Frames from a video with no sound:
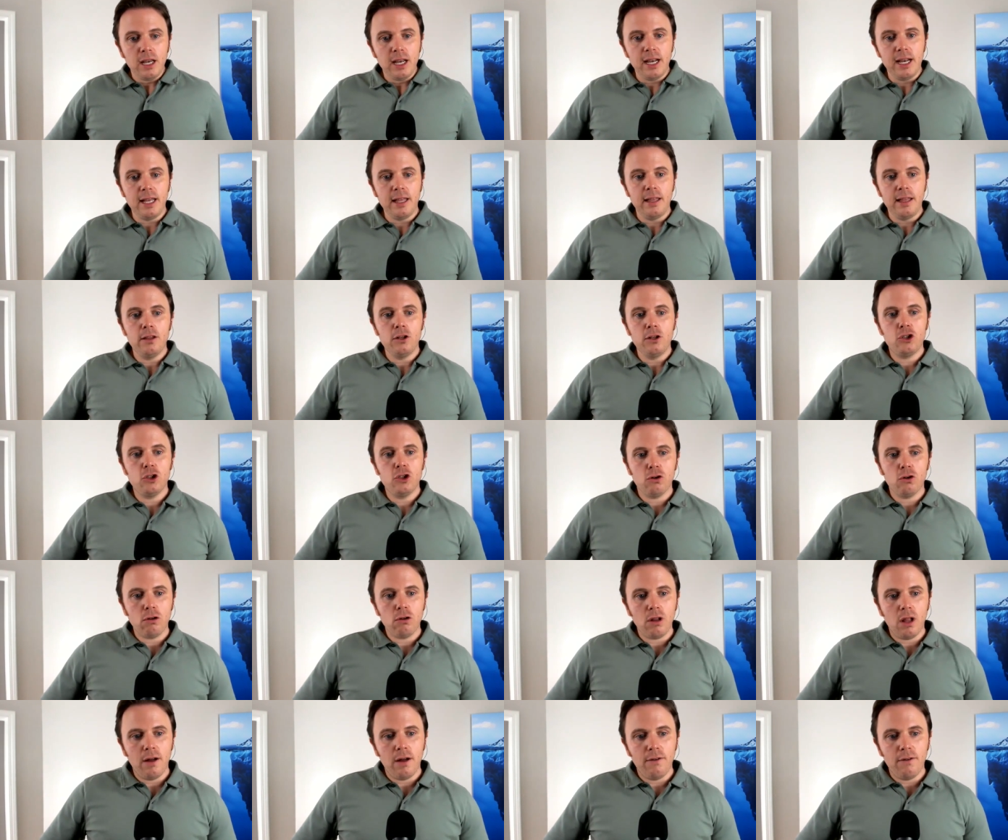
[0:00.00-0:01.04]
in the
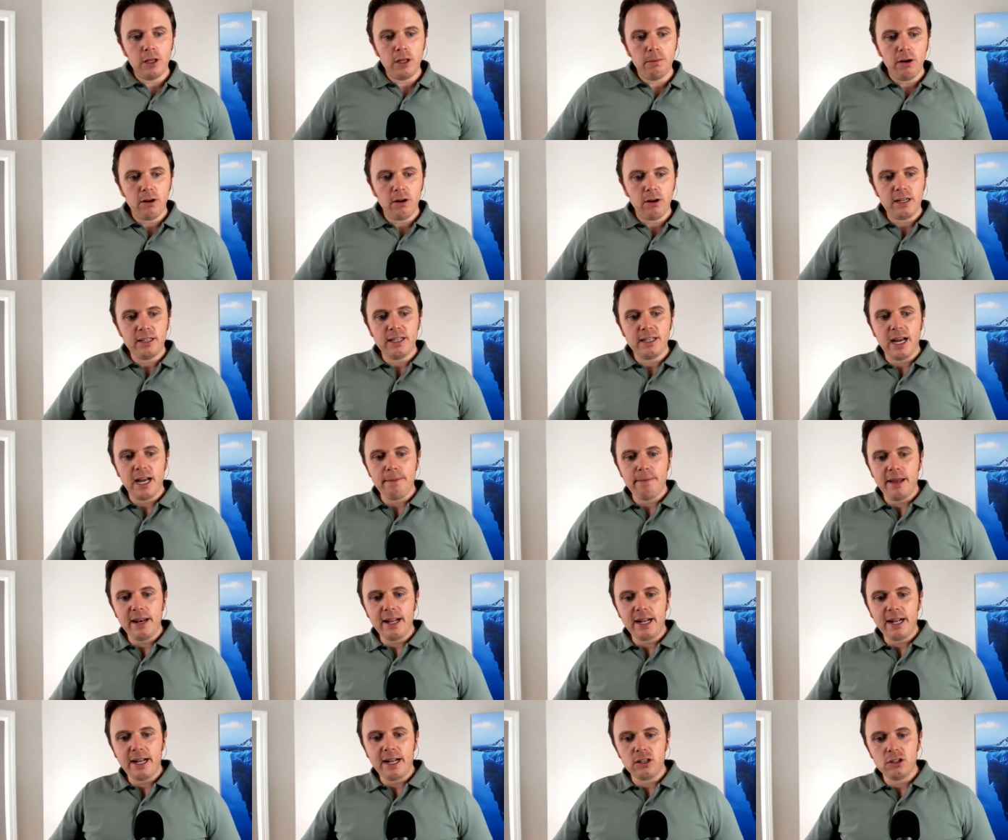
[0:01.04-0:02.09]
Journal of the American
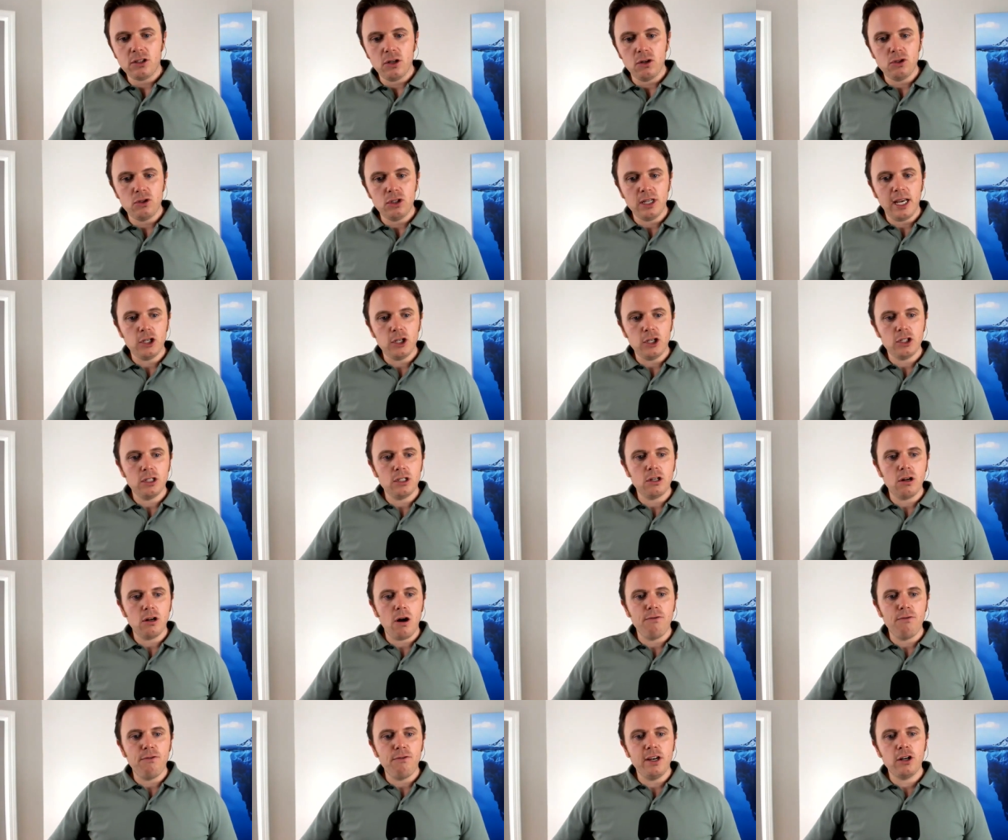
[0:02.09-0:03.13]
Diabetic Association
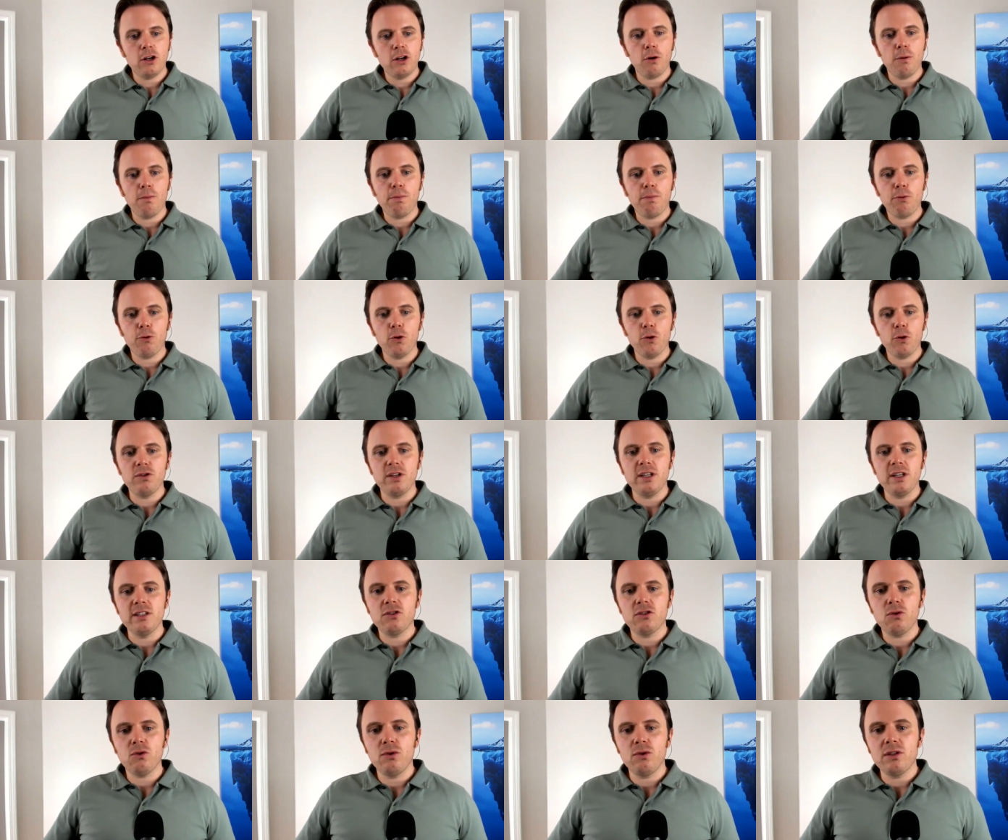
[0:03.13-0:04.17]
called Vinegar Improves
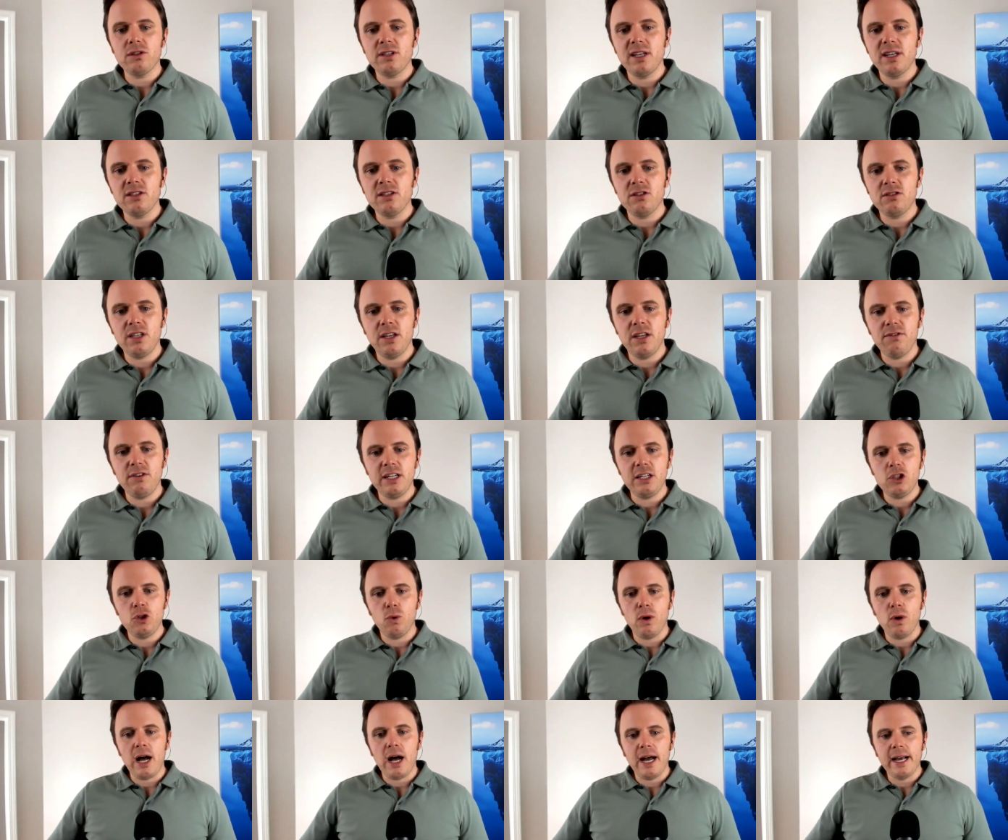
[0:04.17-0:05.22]
Insulin Sensitivity
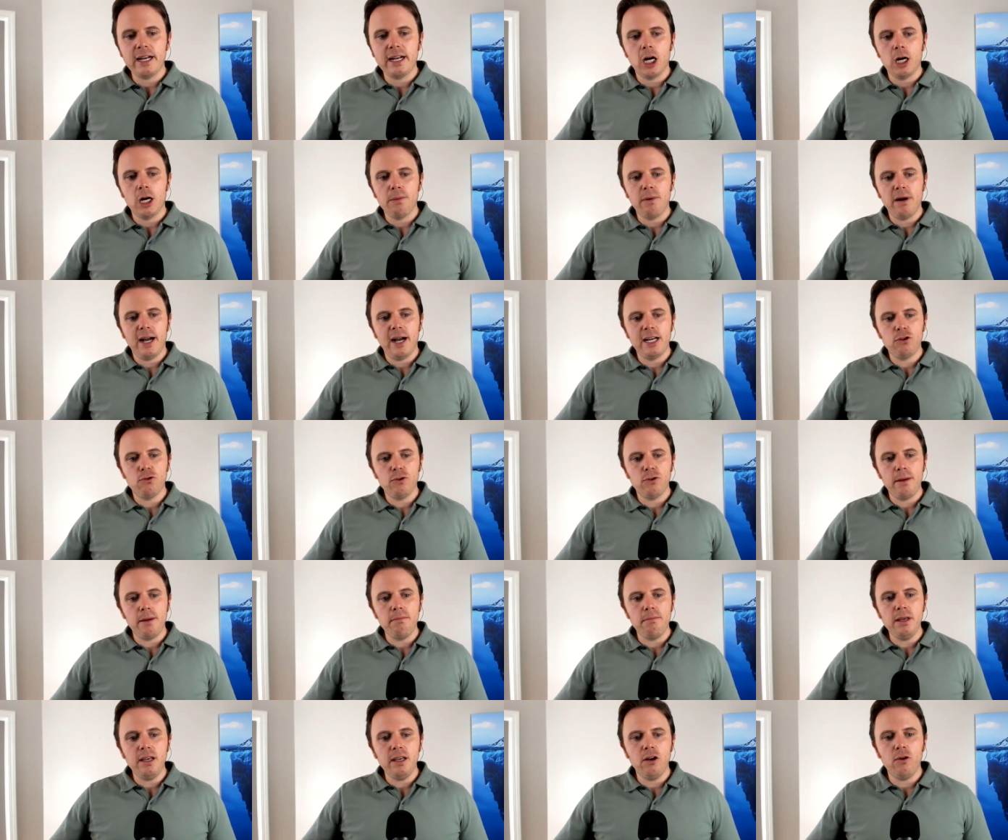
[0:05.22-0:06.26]
to a High
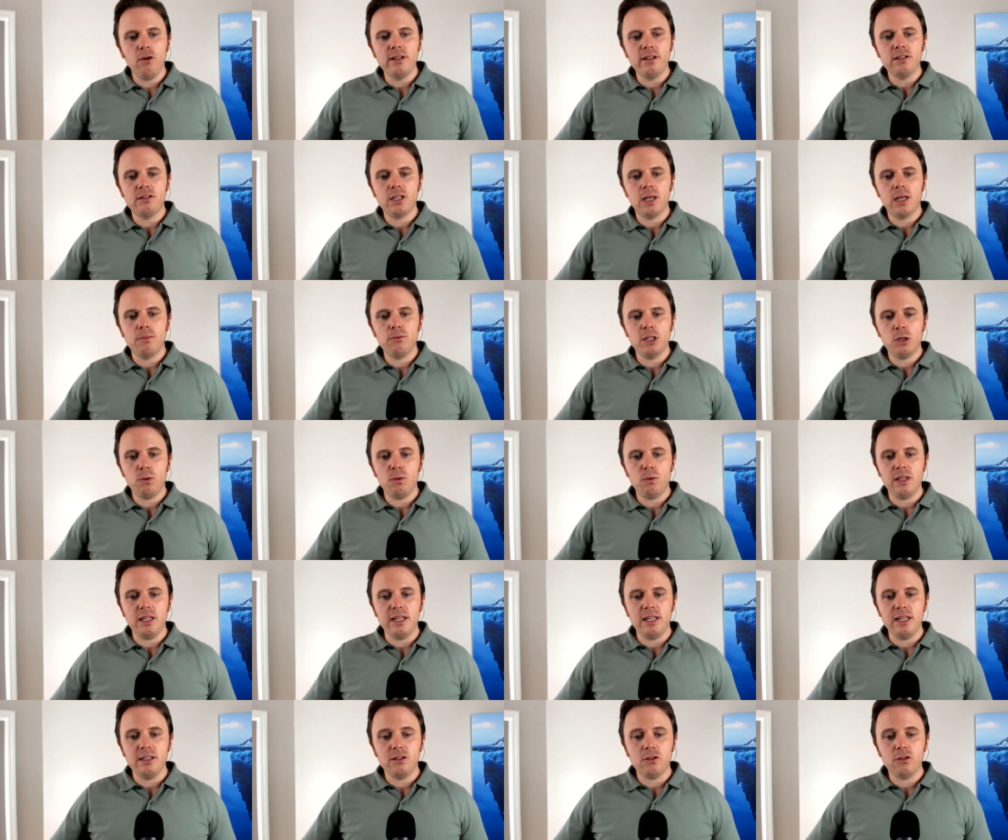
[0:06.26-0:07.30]
Carbohydrate Meal in Subject
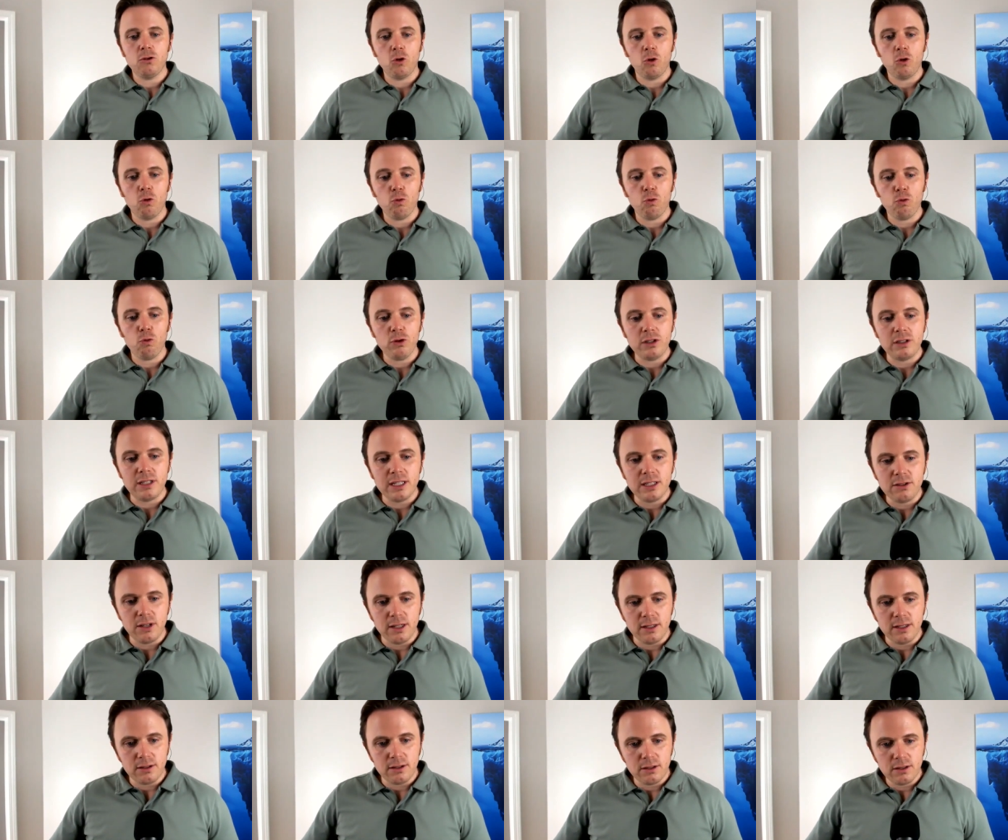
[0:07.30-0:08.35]
with Insulin
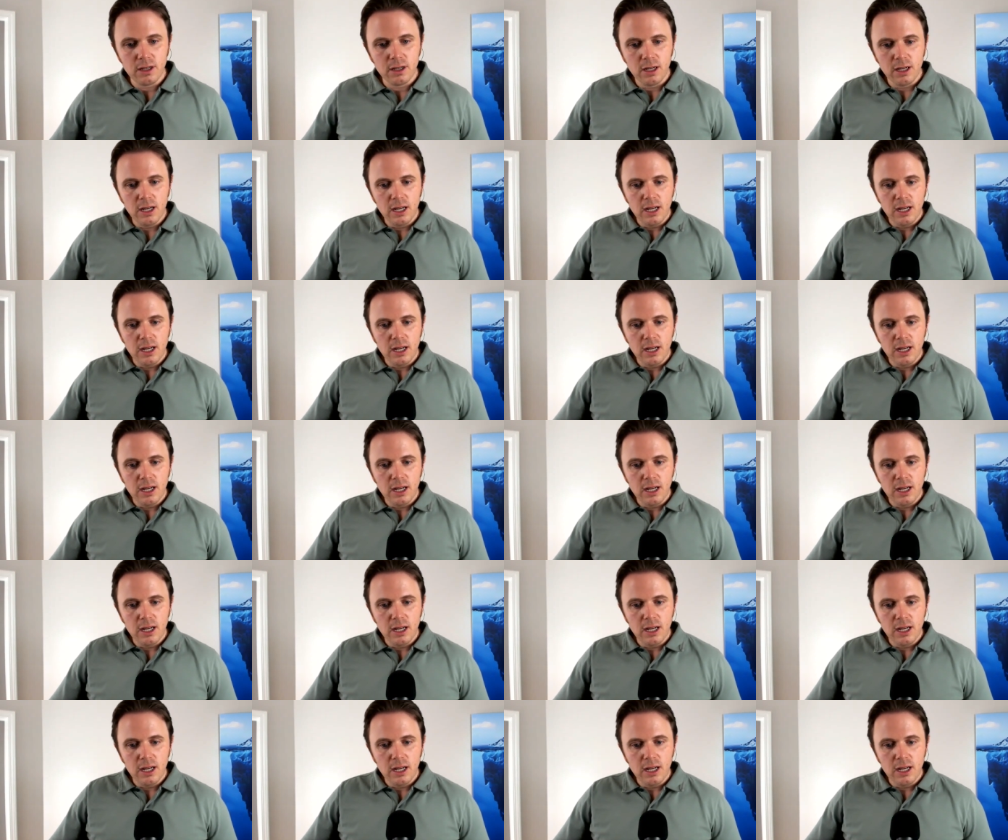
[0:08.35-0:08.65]
Resistance.